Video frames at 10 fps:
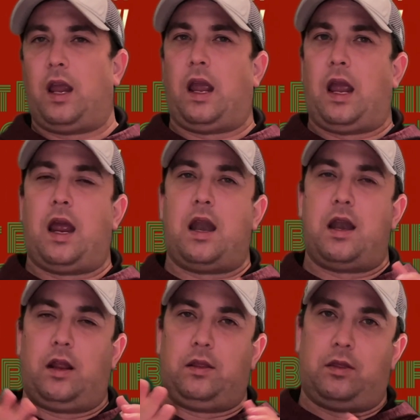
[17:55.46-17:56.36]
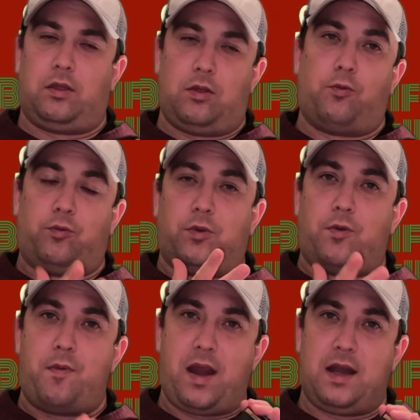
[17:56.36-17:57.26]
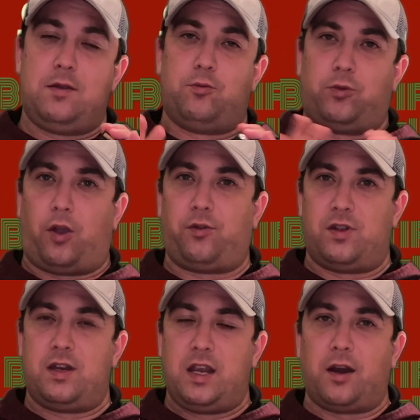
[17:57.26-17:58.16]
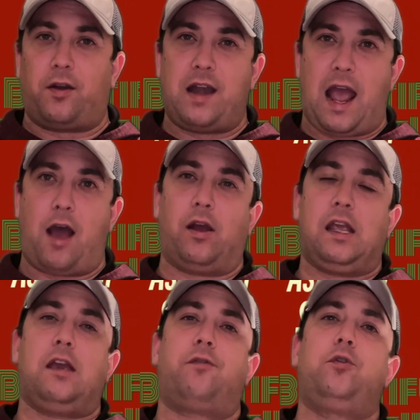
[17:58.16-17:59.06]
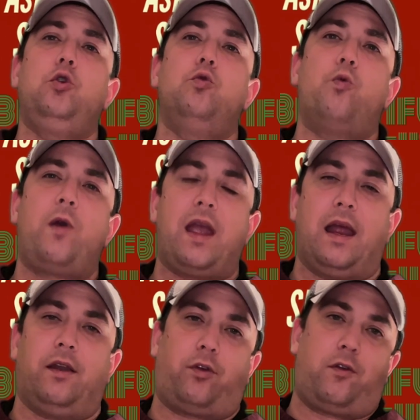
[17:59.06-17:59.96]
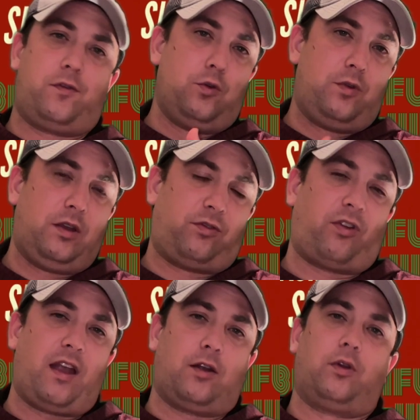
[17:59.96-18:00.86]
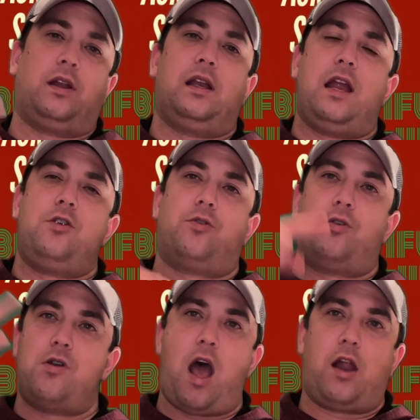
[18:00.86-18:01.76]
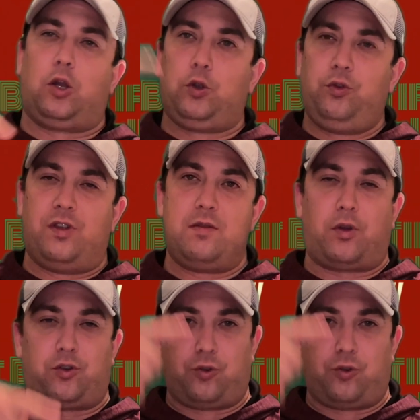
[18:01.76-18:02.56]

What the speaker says: and the remaining goes in here. Now, if you win, so if you cycle it and you're not losing but you're